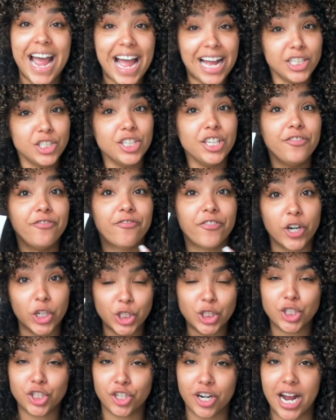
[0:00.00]
And I actually
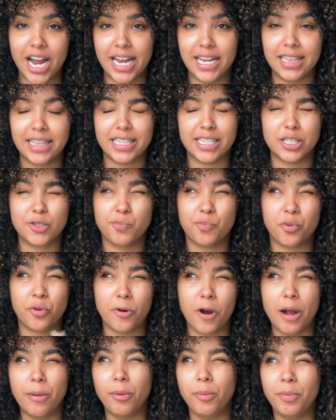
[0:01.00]
first tried this
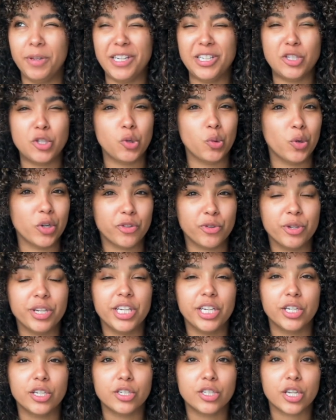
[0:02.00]
probably two or three
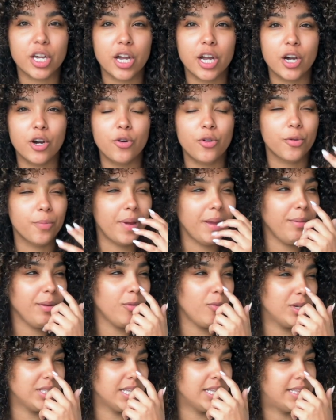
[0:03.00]
years ago, or maybe
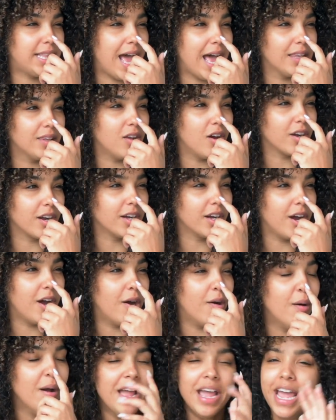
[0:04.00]
it wasn't that long
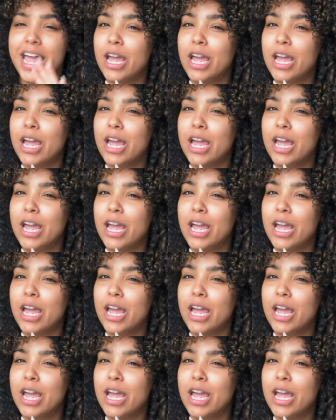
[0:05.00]
ago.